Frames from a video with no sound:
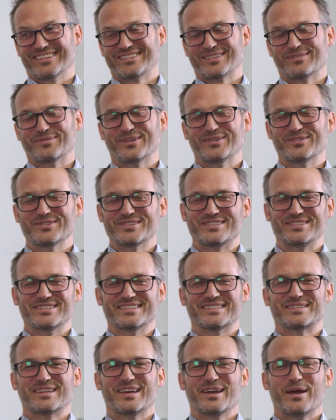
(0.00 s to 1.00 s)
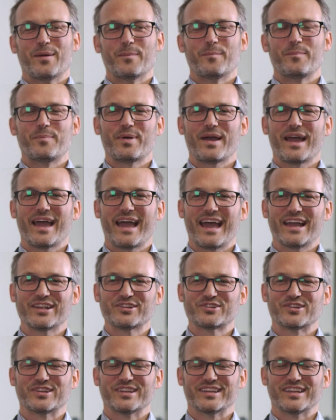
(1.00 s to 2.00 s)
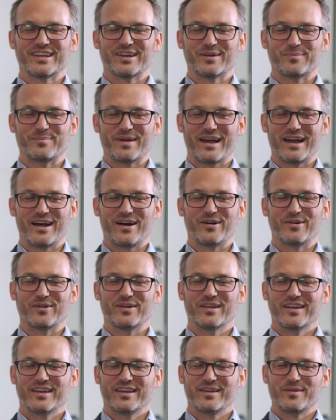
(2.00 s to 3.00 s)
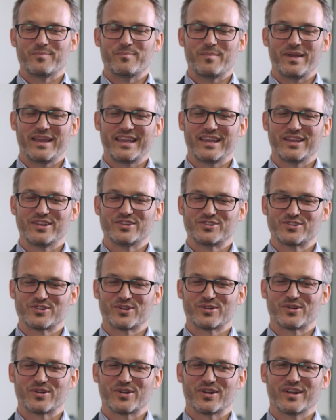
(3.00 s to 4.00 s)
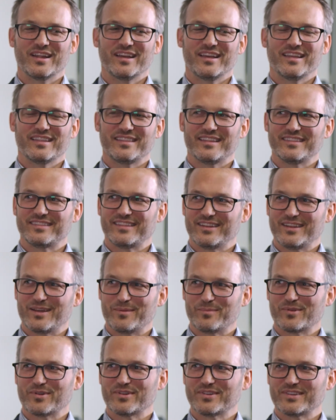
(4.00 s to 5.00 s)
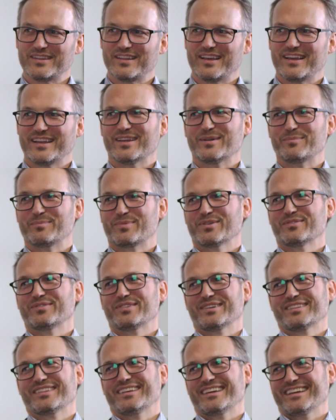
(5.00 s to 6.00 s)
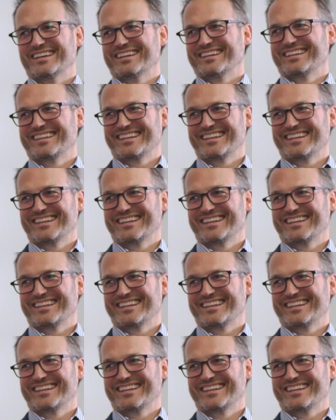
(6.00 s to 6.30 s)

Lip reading: Someone who's just passionate about making sure that the numbers line up perfectly.